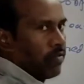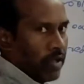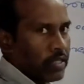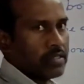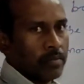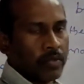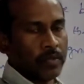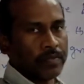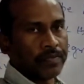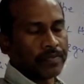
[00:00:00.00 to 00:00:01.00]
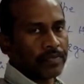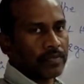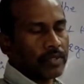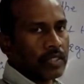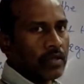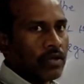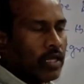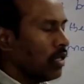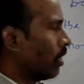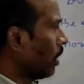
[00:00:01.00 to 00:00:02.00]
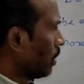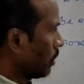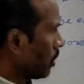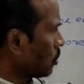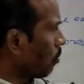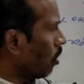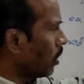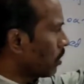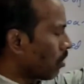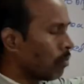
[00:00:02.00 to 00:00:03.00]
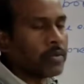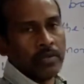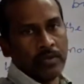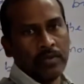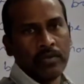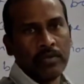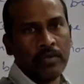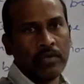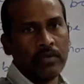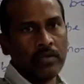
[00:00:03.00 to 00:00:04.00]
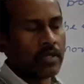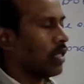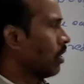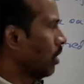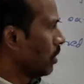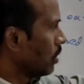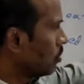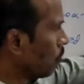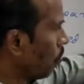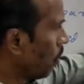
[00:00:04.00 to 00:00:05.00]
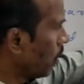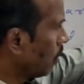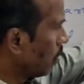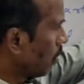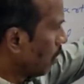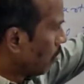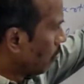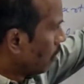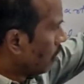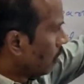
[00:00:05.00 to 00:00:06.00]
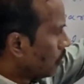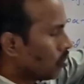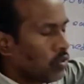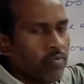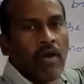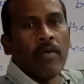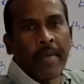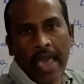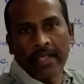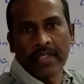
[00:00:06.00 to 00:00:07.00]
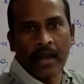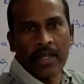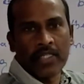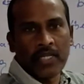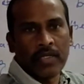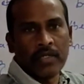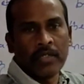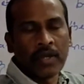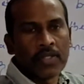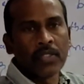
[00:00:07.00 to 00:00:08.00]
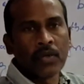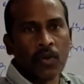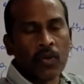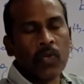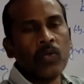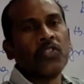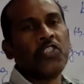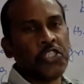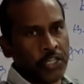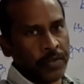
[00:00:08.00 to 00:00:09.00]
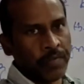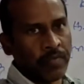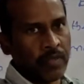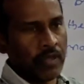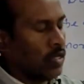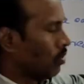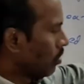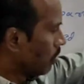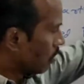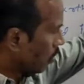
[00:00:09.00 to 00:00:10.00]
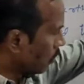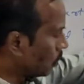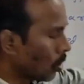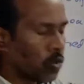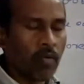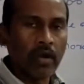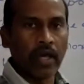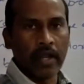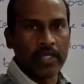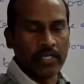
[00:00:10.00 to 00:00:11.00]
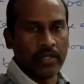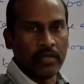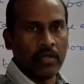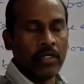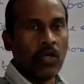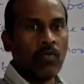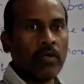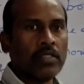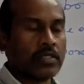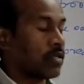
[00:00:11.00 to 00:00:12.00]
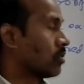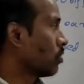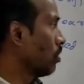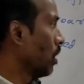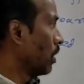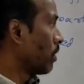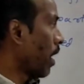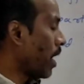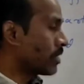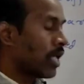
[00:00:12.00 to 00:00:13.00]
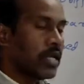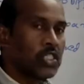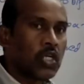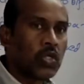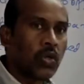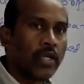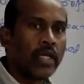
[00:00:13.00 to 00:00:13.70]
for example. Okay, this body dropped. Okay, this moving uniform acceleration, that is equal to g. downward direction, downward. So the acceleration due